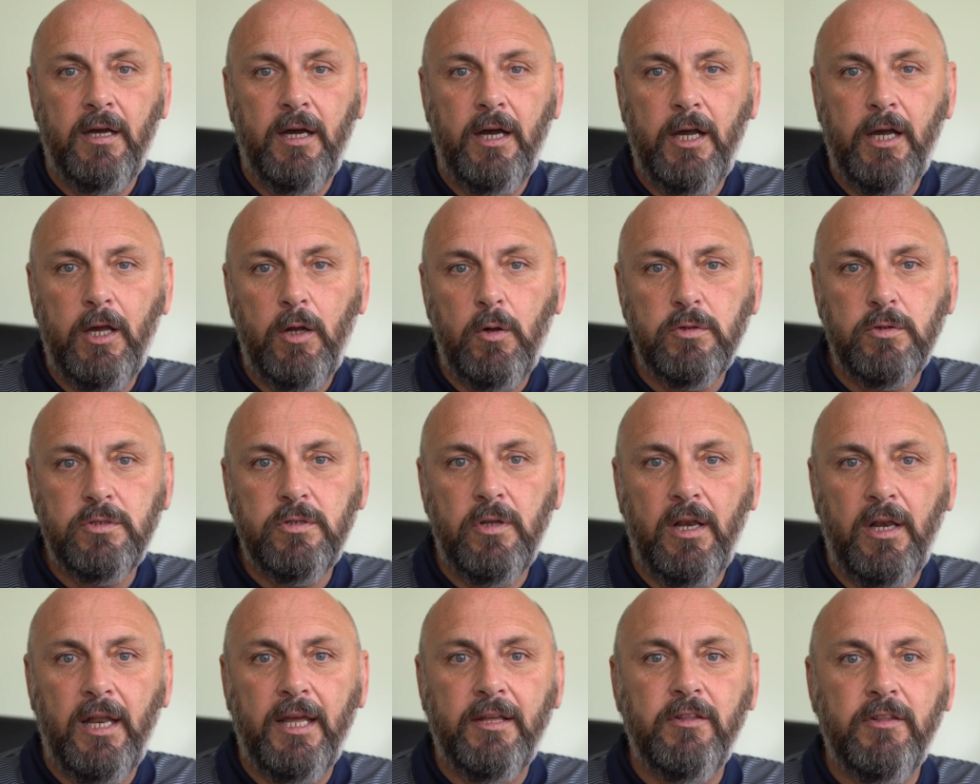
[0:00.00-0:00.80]
I
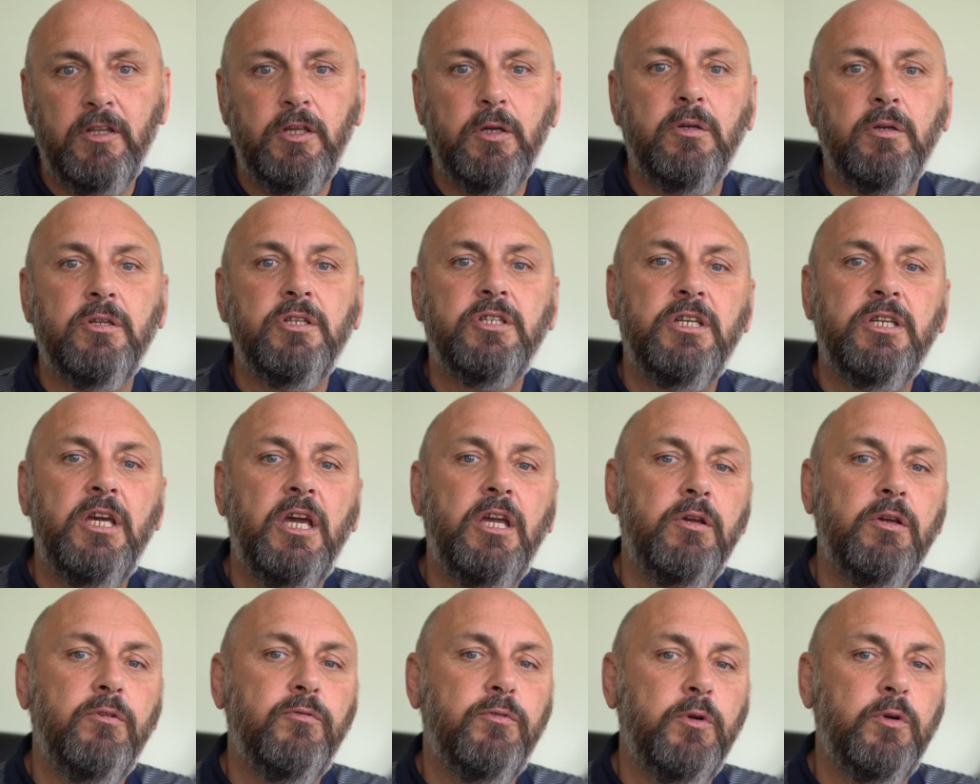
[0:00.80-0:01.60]
also like that you can
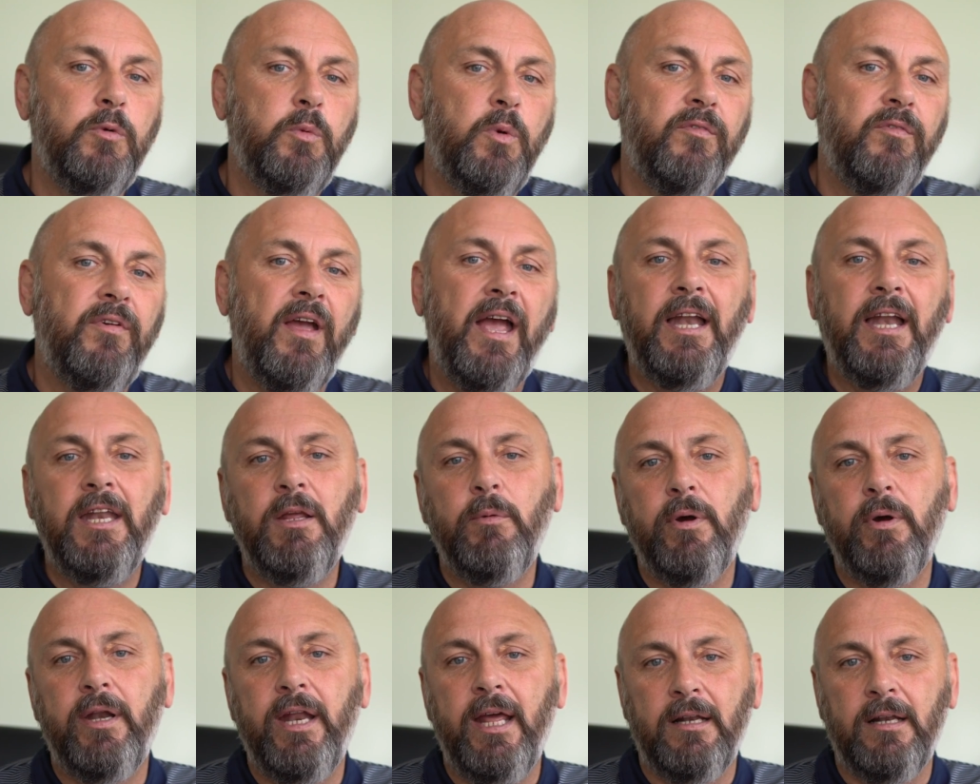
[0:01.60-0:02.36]
share your route with anyone